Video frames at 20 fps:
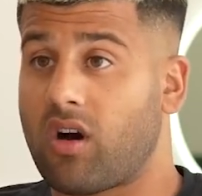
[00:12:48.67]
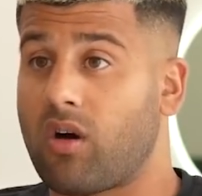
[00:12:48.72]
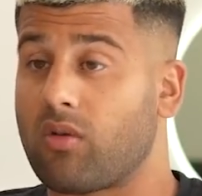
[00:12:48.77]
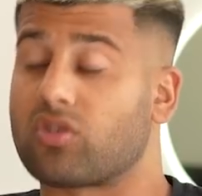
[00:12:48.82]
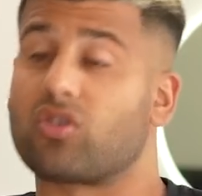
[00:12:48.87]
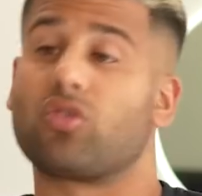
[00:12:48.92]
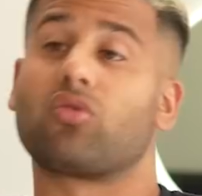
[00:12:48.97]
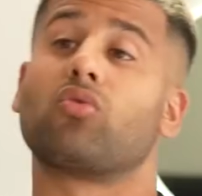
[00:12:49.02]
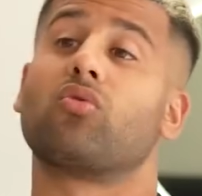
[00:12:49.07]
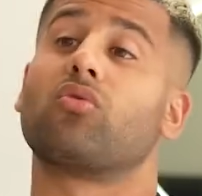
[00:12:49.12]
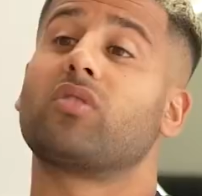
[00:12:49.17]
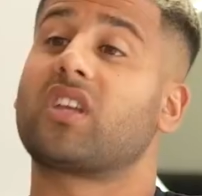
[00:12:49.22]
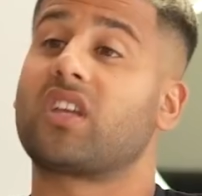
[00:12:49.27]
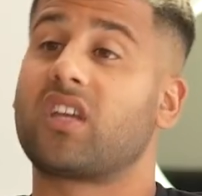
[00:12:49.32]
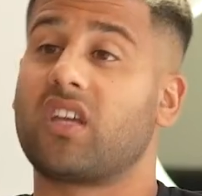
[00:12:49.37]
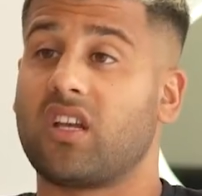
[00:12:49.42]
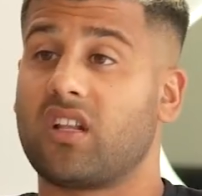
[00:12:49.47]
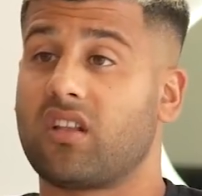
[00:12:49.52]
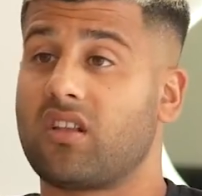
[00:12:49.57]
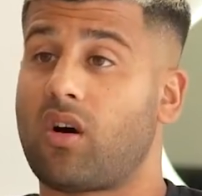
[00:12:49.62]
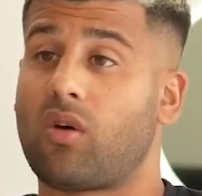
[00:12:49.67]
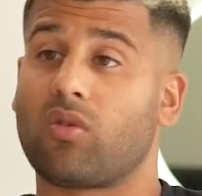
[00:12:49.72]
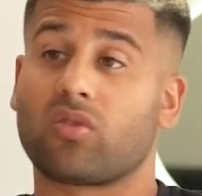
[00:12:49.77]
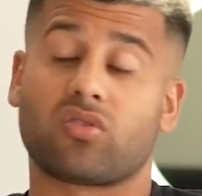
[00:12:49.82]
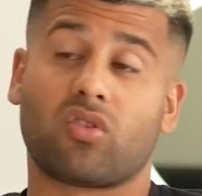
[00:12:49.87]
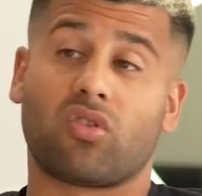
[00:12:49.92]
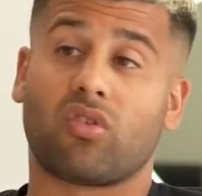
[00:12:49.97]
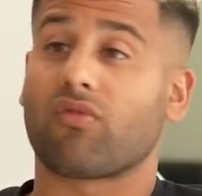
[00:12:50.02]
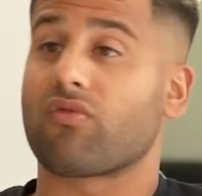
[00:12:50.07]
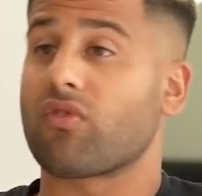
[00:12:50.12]
I was a naughty kid. I was
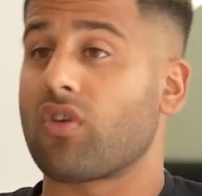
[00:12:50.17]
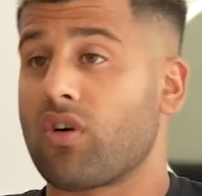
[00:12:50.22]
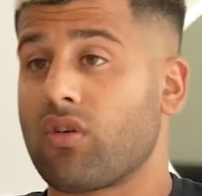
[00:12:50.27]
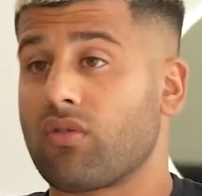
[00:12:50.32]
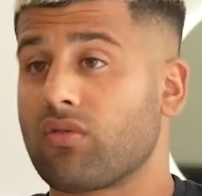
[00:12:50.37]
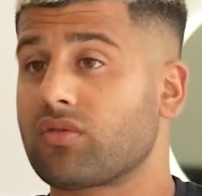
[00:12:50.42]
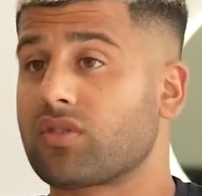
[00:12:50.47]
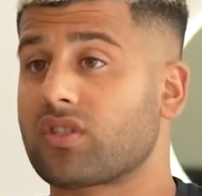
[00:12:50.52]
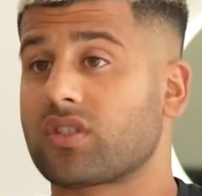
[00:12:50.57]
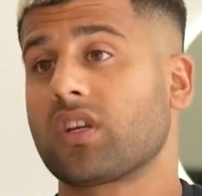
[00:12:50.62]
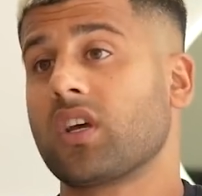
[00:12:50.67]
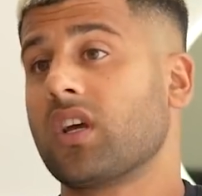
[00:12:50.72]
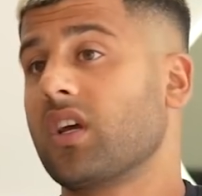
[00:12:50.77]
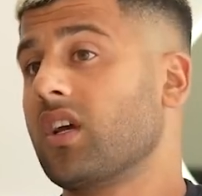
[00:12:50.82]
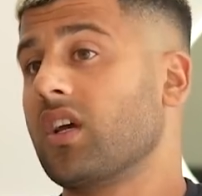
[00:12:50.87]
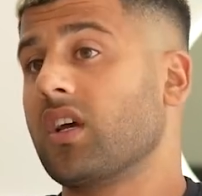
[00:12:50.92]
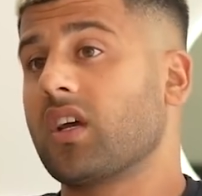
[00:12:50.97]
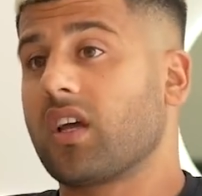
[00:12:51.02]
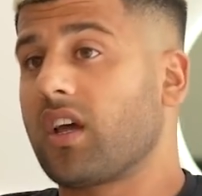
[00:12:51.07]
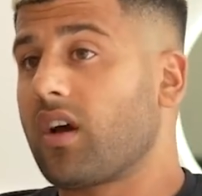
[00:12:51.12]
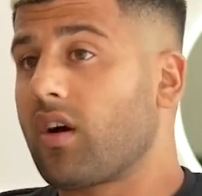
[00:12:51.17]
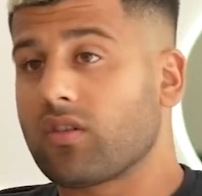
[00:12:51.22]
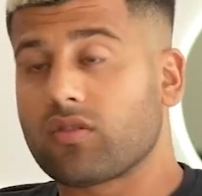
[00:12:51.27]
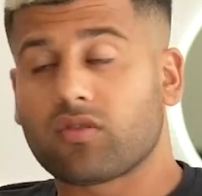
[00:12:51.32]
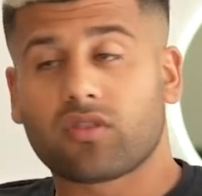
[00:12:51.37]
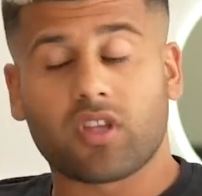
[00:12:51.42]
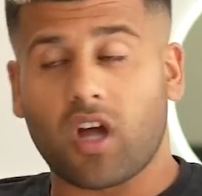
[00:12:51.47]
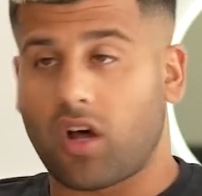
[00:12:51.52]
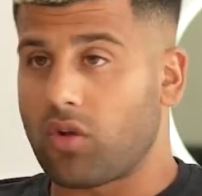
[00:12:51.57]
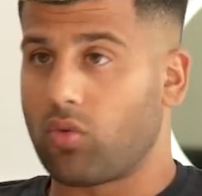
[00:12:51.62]
on the roads,
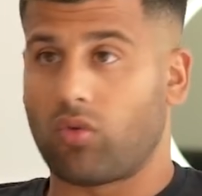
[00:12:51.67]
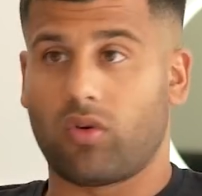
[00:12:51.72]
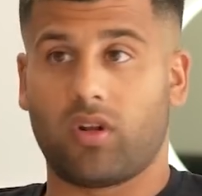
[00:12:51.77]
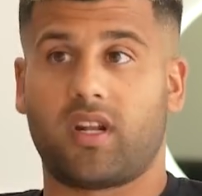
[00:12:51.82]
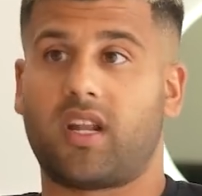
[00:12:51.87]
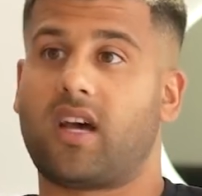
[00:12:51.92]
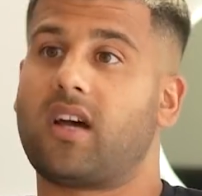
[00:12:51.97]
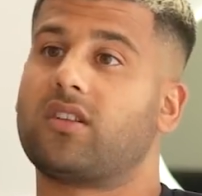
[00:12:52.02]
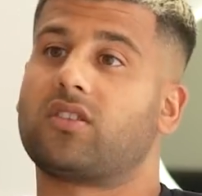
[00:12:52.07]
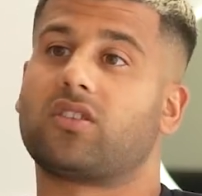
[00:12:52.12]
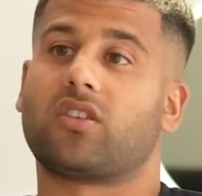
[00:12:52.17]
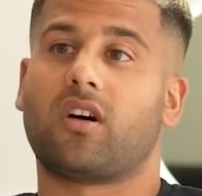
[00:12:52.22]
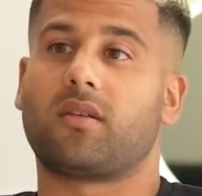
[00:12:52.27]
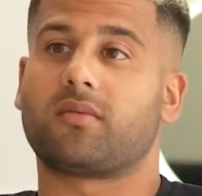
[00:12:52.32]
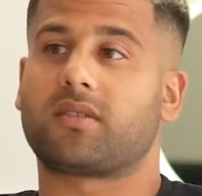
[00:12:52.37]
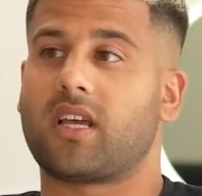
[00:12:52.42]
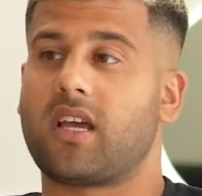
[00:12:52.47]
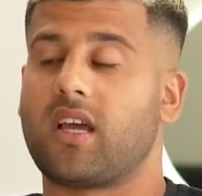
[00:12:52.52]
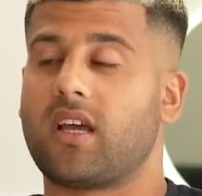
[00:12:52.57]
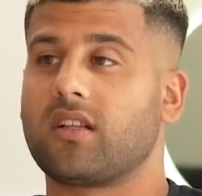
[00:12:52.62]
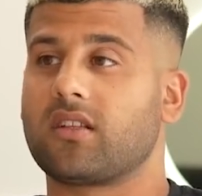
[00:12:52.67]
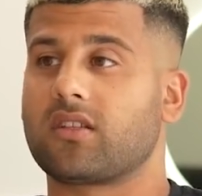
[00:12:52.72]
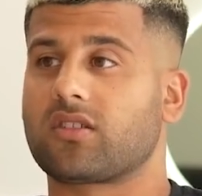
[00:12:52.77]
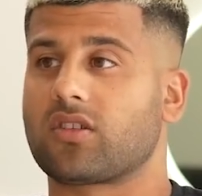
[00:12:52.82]
done all of that. Do you know what I'm saying?